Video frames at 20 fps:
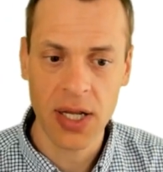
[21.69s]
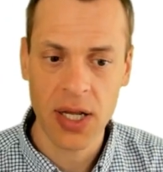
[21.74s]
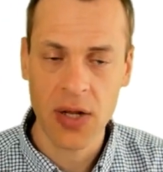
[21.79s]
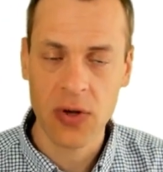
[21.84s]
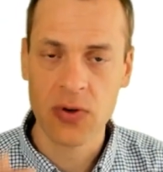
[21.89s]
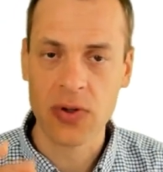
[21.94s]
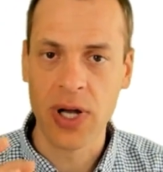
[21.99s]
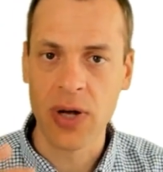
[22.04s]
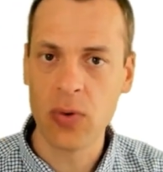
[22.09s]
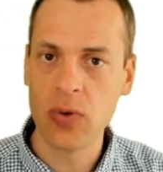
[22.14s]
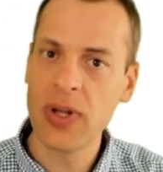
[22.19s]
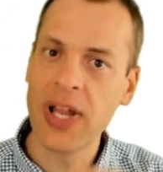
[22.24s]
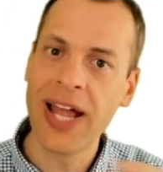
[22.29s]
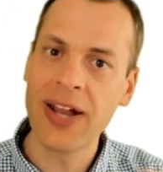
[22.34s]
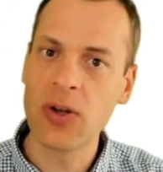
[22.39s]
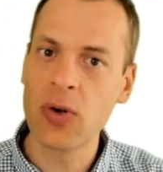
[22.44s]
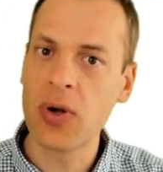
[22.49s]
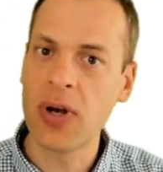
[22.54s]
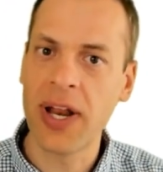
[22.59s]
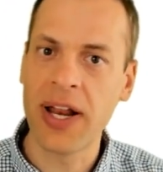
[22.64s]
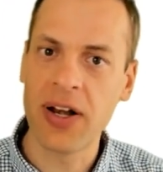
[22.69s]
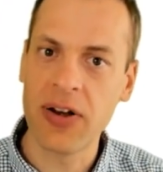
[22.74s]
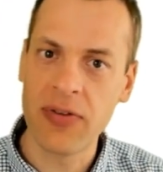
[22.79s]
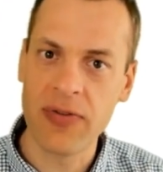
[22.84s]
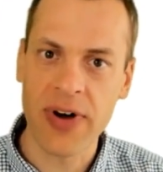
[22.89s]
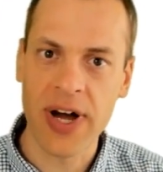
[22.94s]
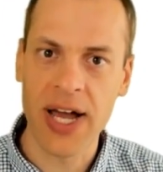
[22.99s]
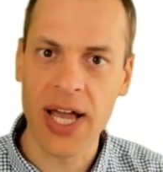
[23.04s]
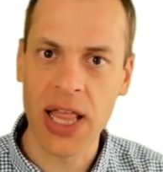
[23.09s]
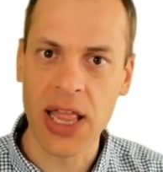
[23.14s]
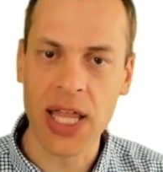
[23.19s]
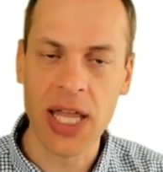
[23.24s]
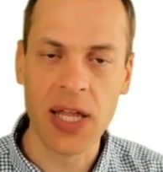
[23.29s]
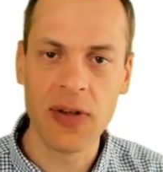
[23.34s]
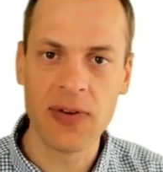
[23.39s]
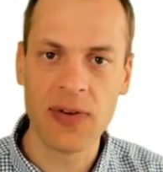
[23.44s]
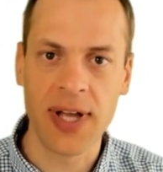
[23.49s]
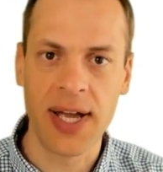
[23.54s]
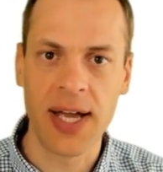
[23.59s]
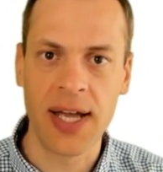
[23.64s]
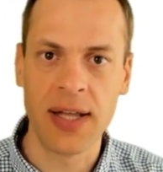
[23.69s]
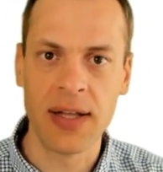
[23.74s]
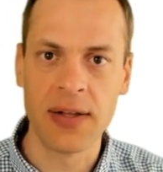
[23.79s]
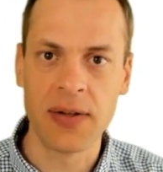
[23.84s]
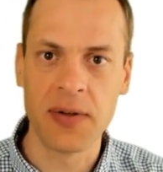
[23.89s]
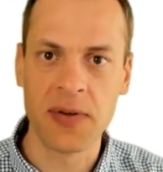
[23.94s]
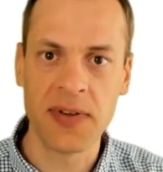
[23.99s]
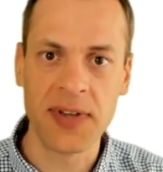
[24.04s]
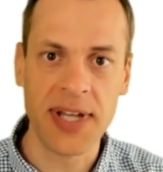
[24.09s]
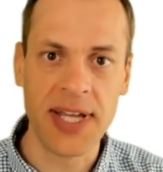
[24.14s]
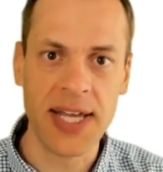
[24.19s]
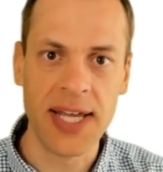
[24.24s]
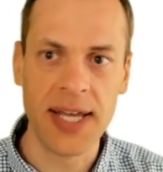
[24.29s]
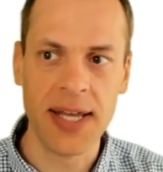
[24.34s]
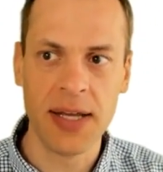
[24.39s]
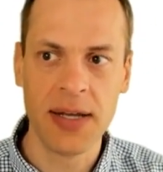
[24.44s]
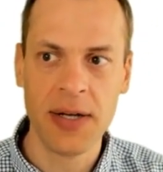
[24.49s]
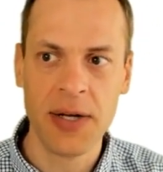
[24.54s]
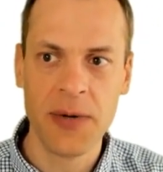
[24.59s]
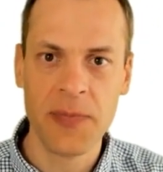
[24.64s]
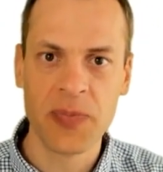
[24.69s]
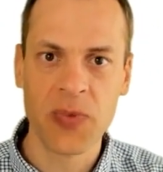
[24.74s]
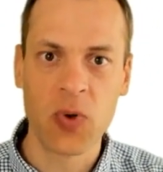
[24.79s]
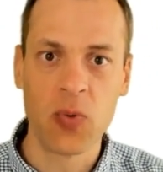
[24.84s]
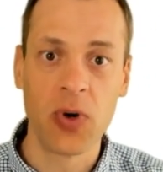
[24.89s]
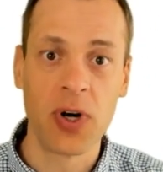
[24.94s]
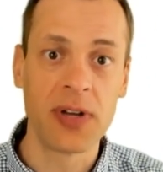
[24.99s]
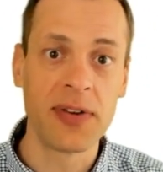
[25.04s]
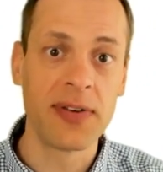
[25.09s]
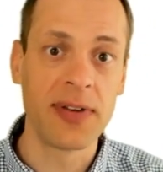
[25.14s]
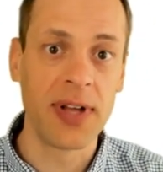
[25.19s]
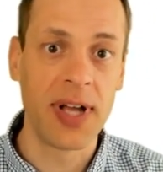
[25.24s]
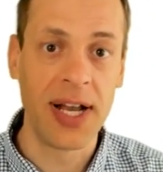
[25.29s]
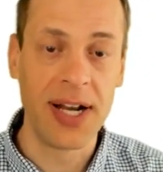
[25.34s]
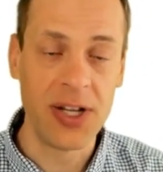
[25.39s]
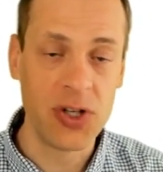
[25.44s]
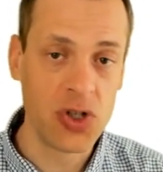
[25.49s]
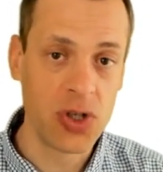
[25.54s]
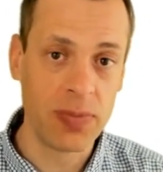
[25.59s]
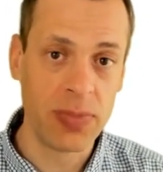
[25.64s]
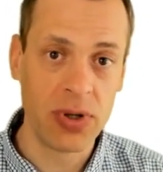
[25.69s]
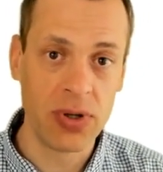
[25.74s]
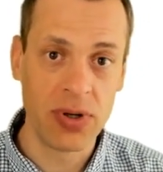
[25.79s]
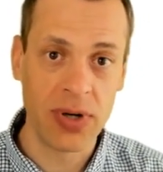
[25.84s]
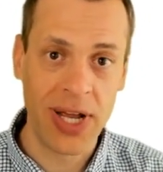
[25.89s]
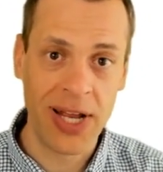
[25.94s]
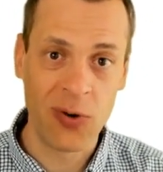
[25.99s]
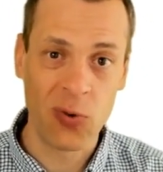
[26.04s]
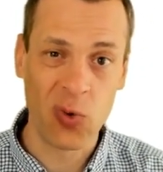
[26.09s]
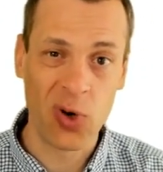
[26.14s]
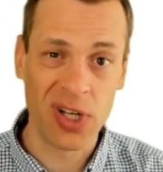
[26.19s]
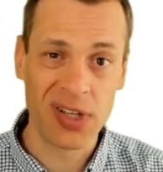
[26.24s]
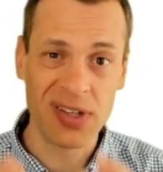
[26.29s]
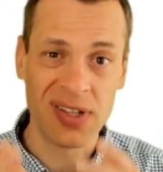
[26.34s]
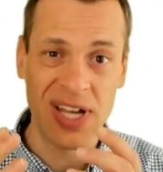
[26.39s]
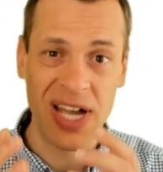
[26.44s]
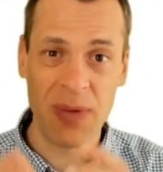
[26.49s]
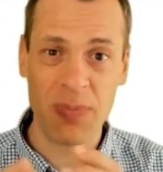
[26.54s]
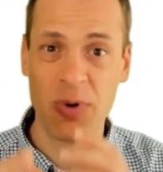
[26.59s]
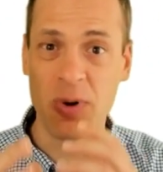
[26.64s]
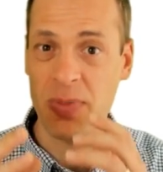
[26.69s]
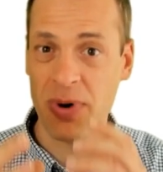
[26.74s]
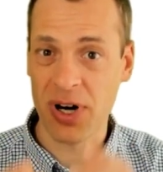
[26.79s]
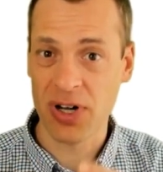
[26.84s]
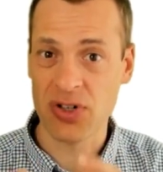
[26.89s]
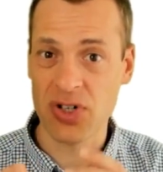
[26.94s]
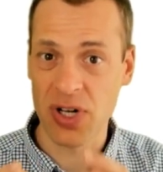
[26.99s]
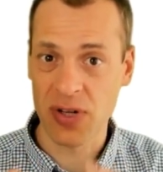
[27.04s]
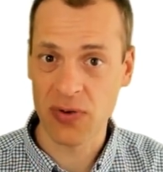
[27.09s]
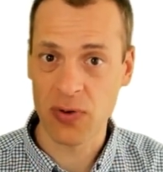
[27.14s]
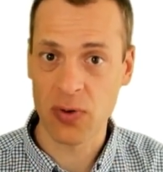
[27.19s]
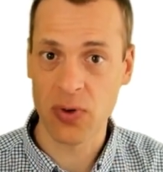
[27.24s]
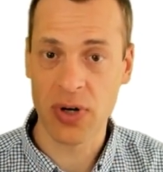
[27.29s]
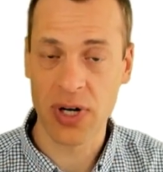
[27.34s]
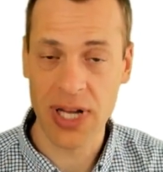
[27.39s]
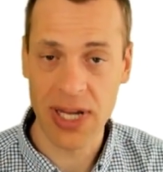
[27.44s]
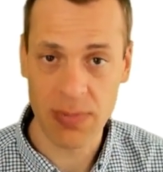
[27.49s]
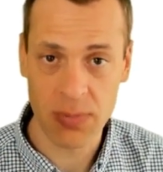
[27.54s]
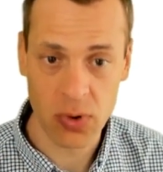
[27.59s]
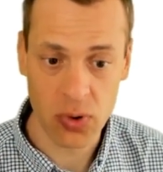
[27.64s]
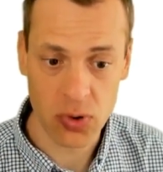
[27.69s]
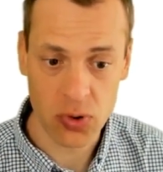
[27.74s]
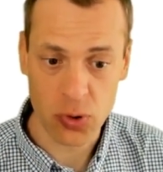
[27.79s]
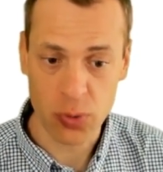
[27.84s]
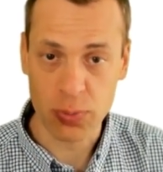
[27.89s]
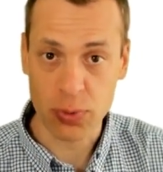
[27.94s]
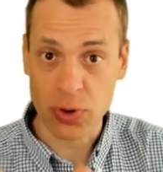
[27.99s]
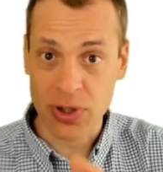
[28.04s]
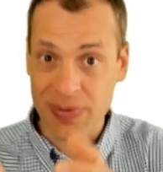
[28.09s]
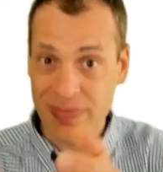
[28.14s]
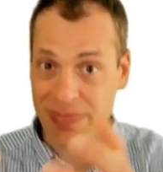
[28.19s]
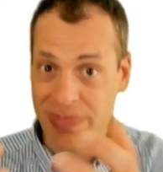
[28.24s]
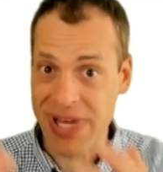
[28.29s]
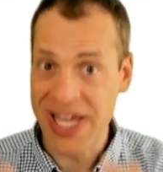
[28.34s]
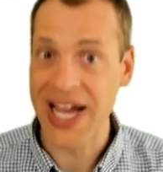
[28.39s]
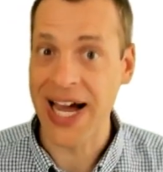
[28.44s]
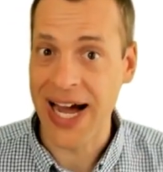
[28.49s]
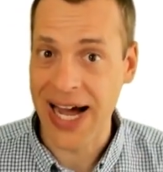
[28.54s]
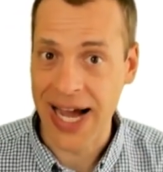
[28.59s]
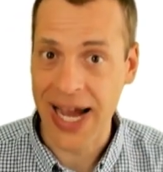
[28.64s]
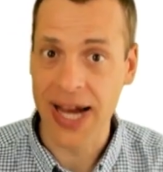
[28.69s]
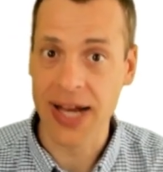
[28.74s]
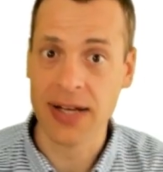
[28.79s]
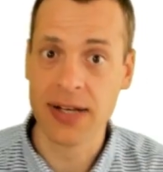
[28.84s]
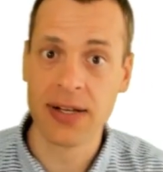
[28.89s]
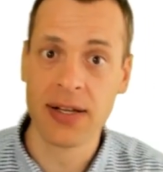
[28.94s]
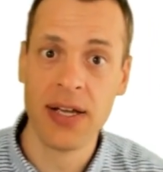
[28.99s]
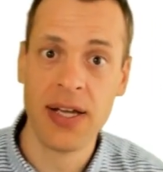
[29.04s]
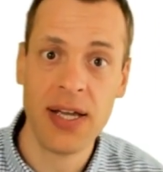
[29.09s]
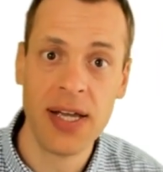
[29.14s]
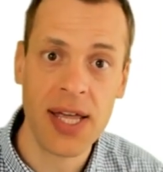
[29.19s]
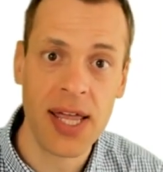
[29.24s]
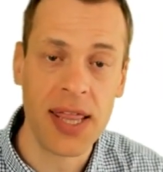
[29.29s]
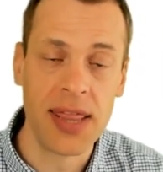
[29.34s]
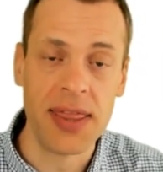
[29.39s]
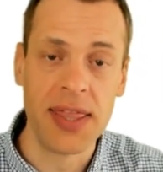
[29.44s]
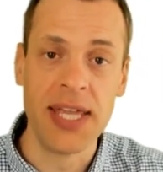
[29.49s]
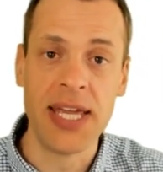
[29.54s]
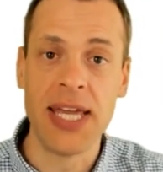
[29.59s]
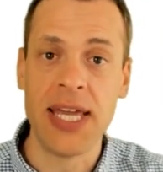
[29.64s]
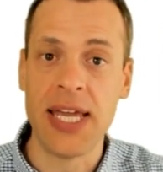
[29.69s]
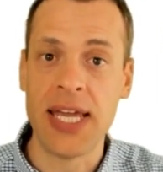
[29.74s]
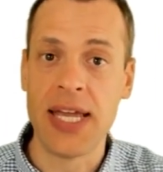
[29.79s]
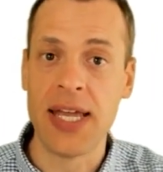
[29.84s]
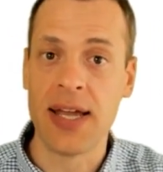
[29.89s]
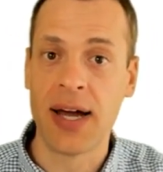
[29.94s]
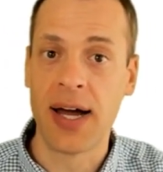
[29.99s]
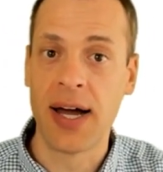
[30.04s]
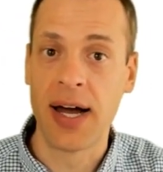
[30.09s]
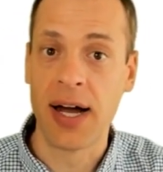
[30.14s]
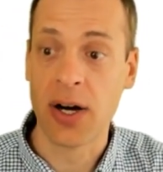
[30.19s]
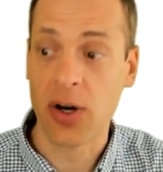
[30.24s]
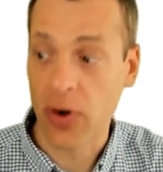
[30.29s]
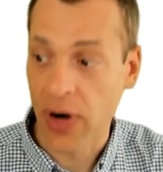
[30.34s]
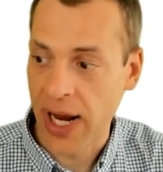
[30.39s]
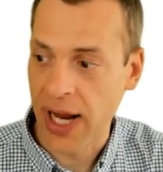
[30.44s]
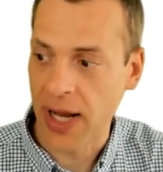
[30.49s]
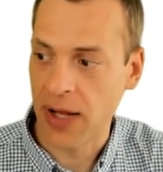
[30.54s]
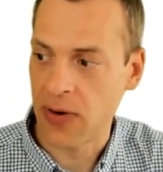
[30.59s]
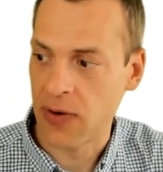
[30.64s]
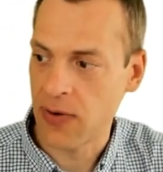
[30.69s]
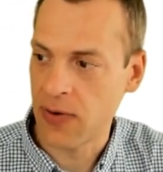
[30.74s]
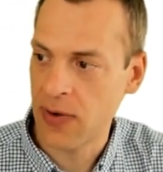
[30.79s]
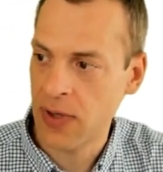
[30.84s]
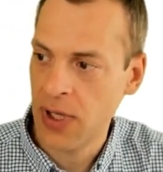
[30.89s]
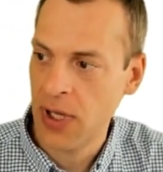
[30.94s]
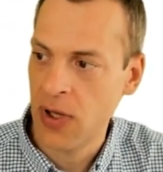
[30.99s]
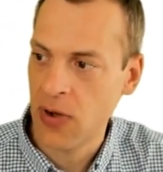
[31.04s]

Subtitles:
So I would like to clarify this and see what's eligible and what type of projects you are able to put behind the grants.